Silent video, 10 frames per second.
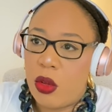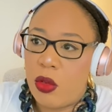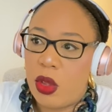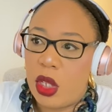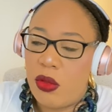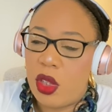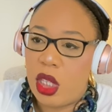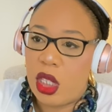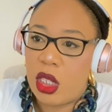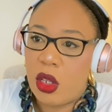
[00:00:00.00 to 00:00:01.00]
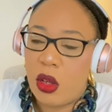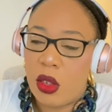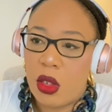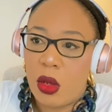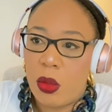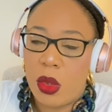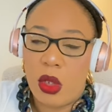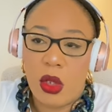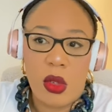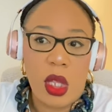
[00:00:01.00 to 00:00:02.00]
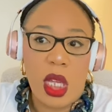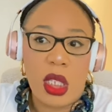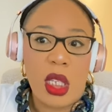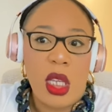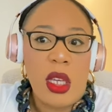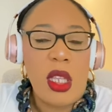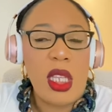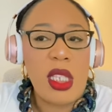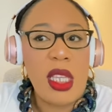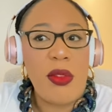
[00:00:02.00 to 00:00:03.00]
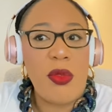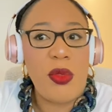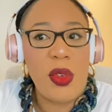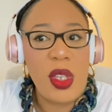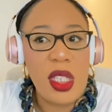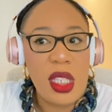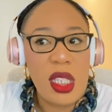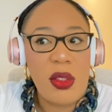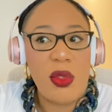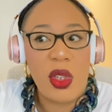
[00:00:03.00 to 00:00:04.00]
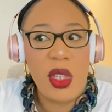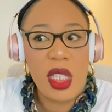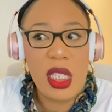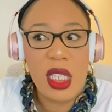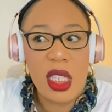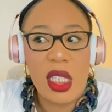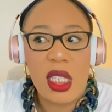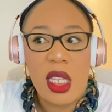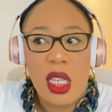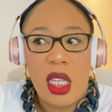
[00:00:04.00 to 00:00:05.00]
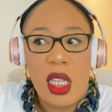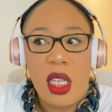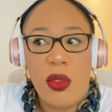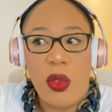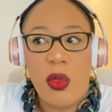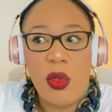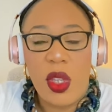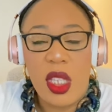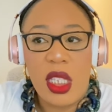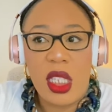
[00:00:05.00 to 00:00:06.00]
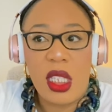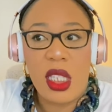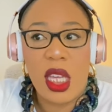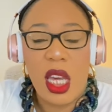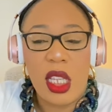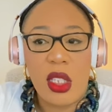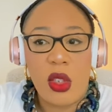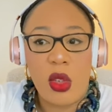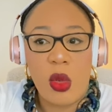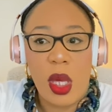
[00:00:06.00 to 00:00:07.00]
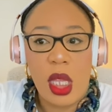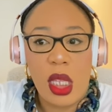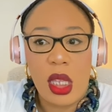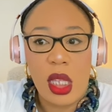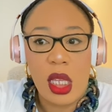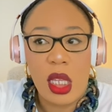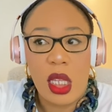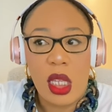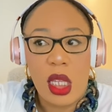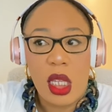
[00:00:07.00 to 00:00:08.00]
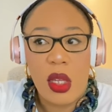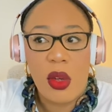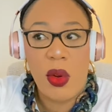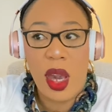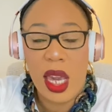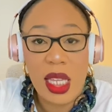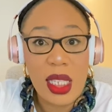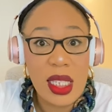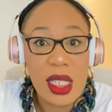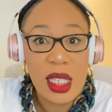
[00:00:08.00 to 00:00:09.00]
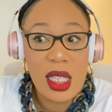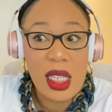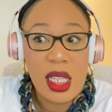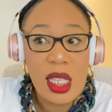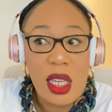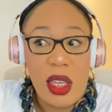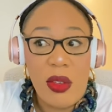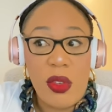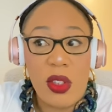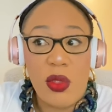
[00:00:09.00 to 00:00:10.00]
of leaving it locked up into that, they said freeze it. Freeze it. If you freeze it, it can't do anything. Right? If it's